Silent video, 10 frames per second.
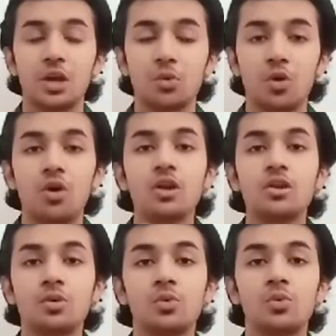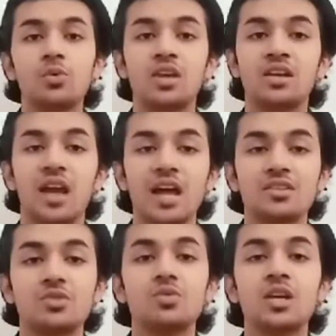You all know that as
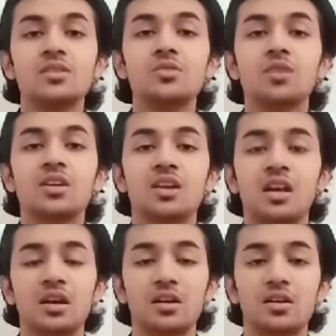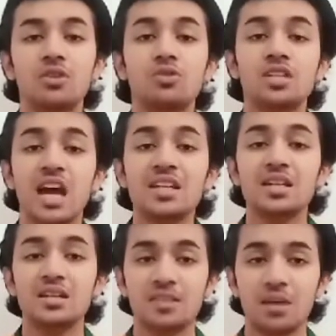soon as you get cleared your DAT
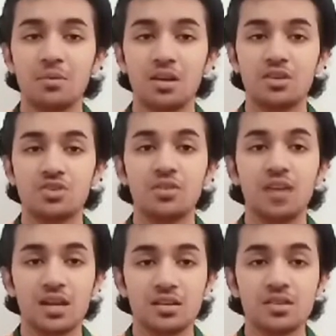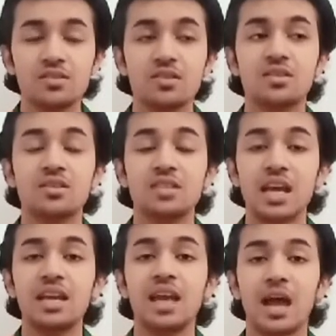examination, that is
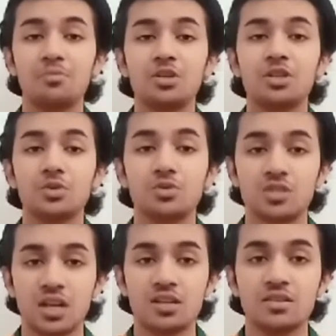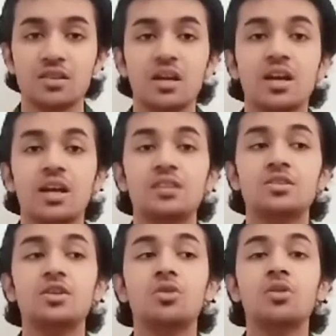Design Aptitude Test,
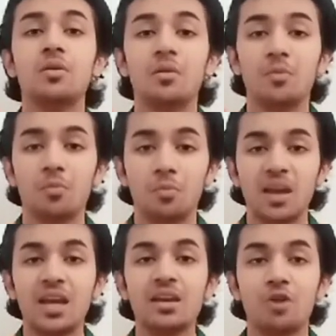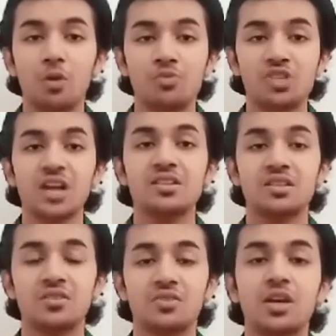it's your main
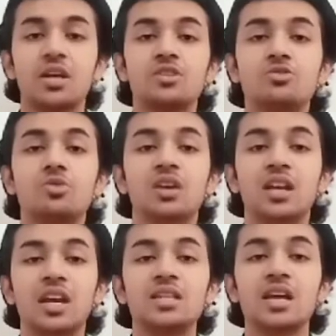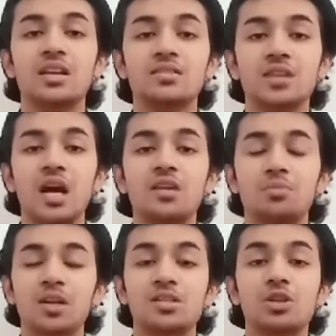objective is to create and start
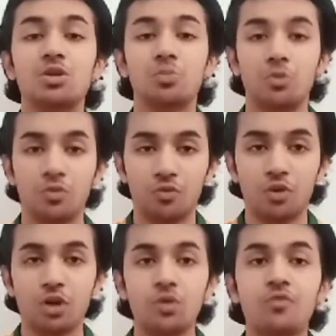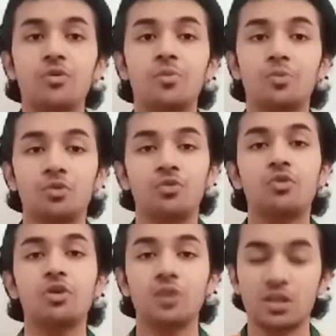building a portfolio for
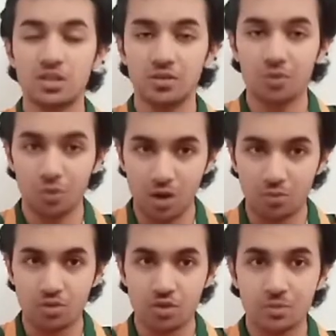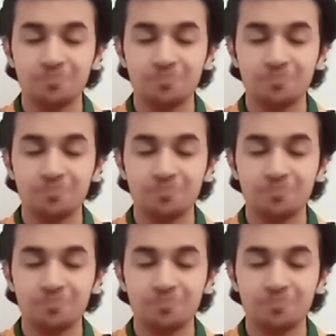portfolio interview round.